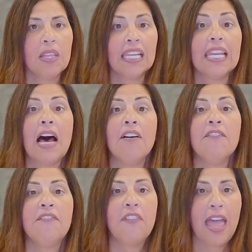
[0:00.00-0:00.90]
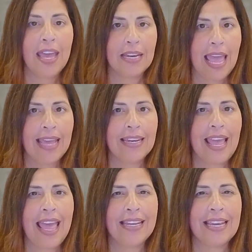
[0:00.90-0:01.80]
love
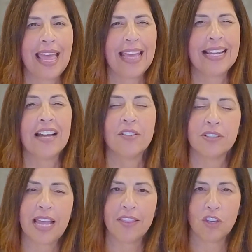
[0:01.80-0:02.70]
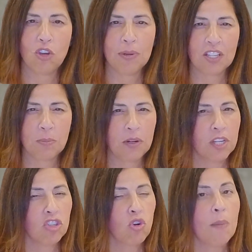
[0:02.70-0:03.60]
and understand the human
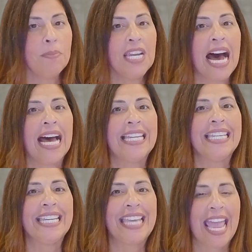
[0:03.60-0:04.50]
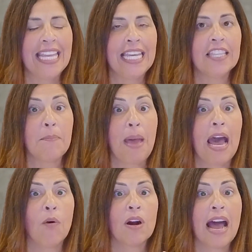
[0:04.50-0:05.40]
experience. So I'm not negating the
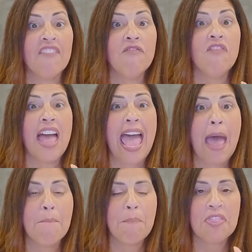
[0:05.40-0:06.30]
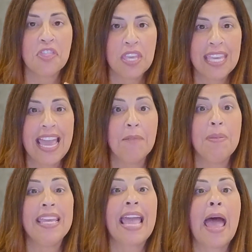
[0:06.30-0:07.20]
power of empathy and
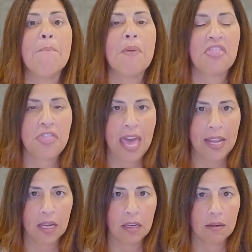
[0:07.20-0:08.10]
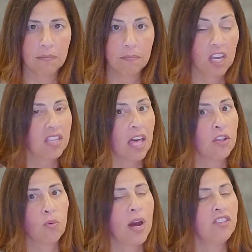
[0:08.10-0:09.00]
being empathetic, because
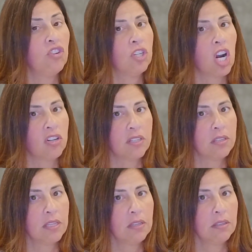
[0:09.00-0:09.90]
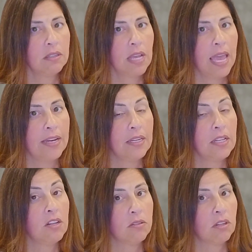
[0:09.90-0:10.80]
otherwise you're a narcissist and
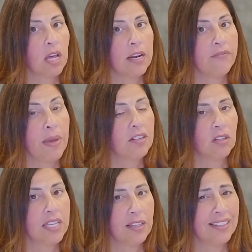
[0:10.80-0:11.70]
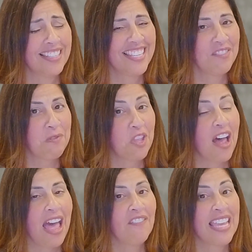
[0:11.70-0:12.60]
there's a lot of mental illnesses with
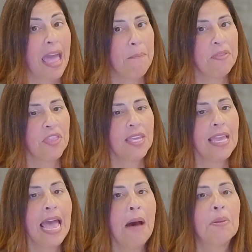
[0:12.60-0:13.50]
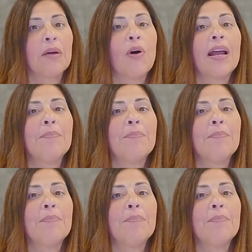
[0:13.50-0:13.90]
not having empathy. But what